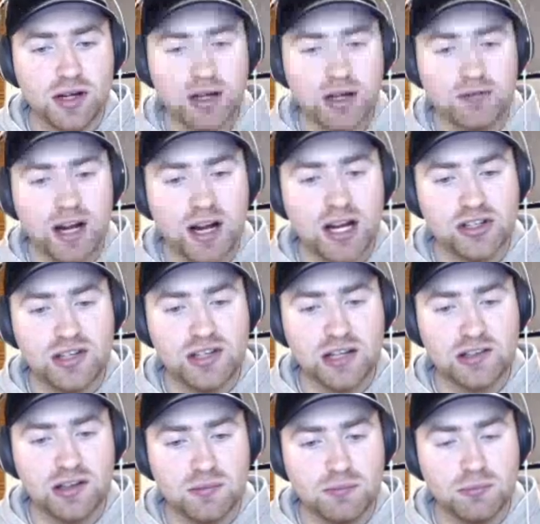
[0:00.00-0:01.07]
Fraser down
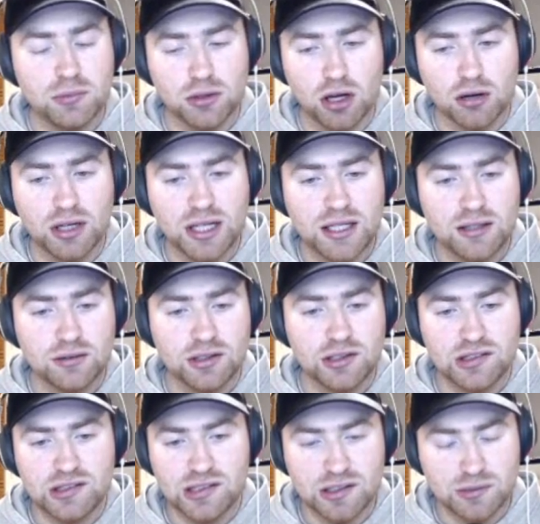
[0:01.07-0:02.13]
to Laurie
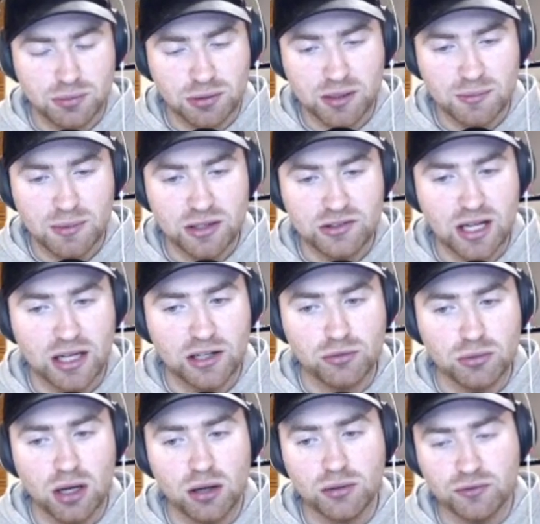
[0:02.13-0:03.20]
is pretty much done as
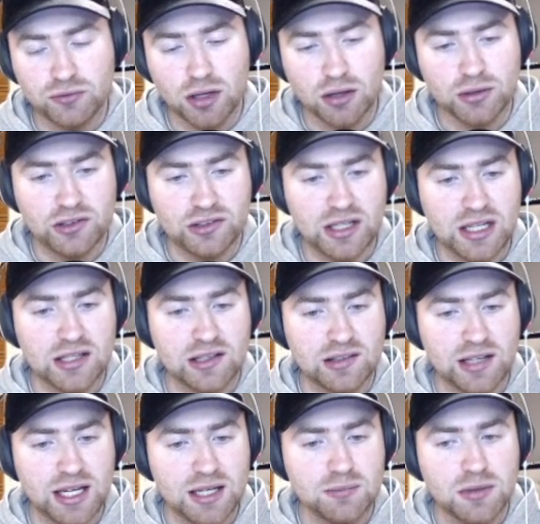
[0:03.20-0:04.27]
well with Laurie's in the
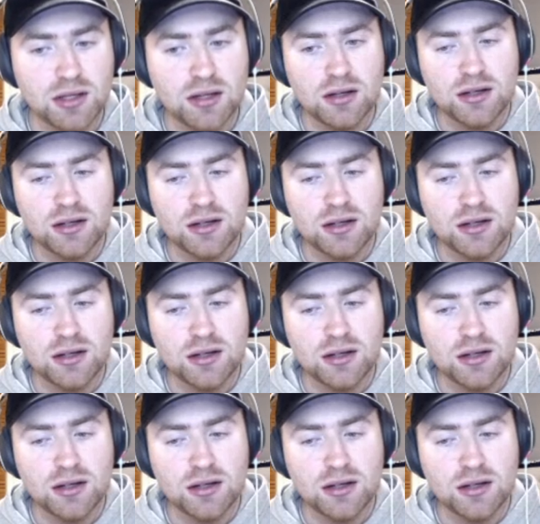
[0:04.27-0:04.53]
team.